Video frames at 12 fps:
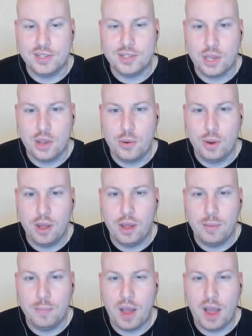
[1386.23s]

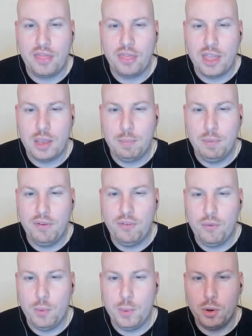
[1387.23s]
So I think
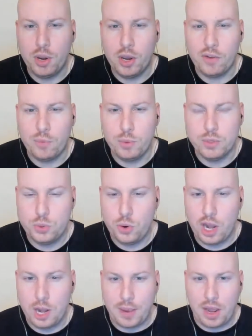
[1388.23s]
before we got cut off, we was
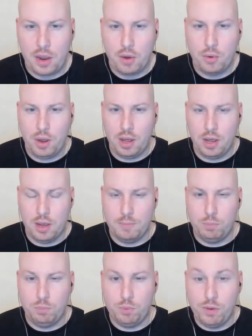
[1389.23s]
talking about
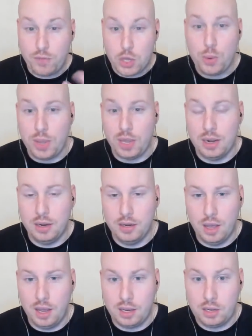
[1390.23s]
reviewing
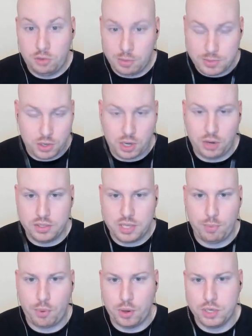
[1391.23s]

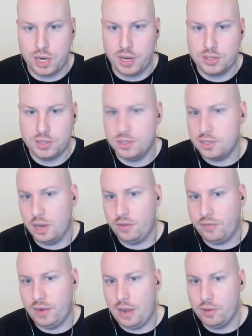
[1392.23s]
cryptocurrency projects and stuff,
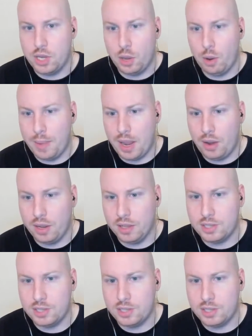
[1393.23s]
and how you go about it.